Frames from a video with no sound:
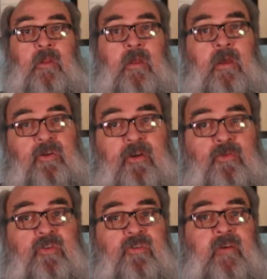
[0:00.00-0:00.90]
Josh
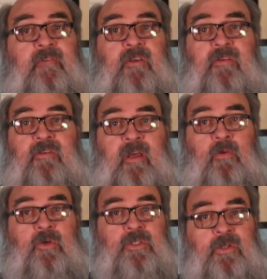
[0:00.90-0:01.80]
received the
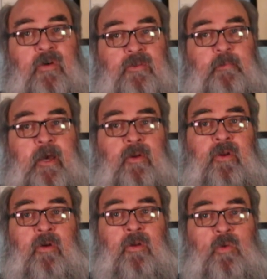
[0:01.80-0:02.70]
Distinguished Service Medal
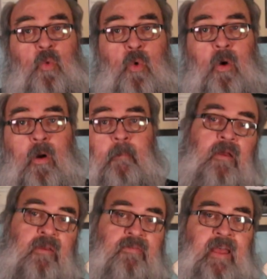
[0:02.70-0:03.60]
during the war.
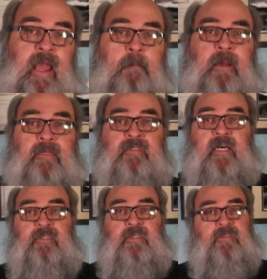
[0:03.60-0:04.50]
Sam belts
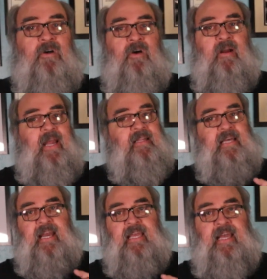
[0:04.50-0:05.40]
out the song, Ain't
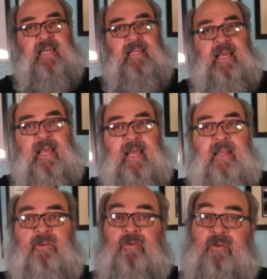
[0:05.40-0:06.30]
That a Kick in the
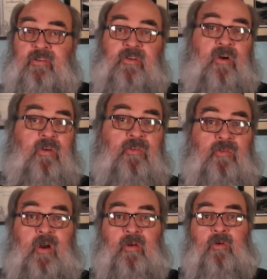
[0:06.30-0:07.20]
Head, to a
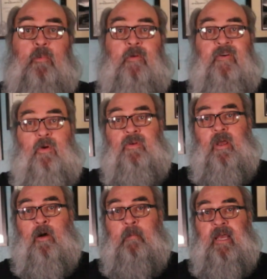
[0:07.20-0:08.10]
starstruck group of
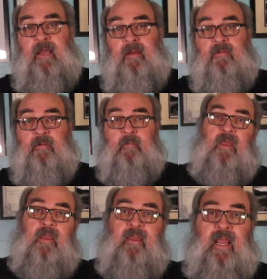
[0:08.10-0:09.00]
hotel maids.
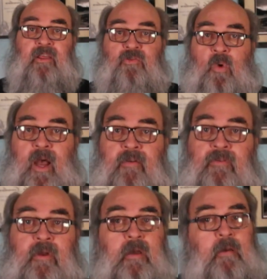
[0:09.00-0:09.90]
Danny's wife,
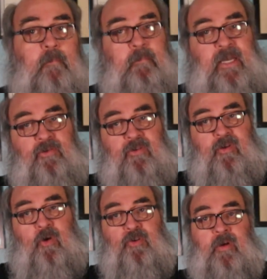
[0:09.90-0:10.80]
Beatrice
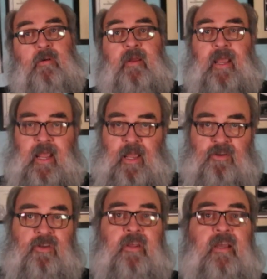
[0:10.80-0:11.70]
Ocean,
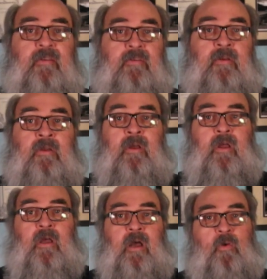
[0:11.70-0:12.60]
Angie Dickinson,
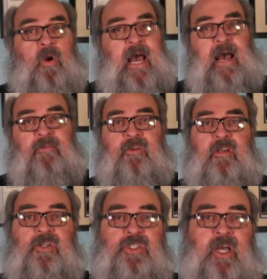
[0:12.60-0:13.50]
arrives and
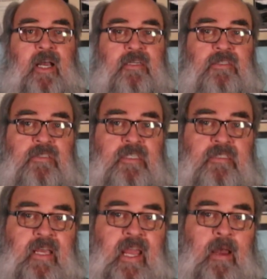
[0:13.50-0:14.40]
is shocked to see
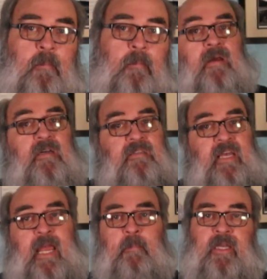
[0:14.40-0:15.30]
Sam.
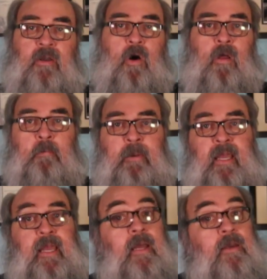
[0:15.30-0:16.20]
Sam had called
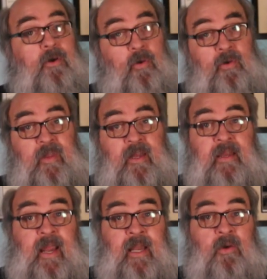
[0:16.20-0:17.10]
B and told her that
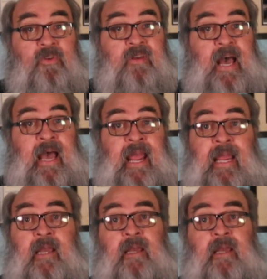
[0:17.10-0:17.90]
Danny was dying.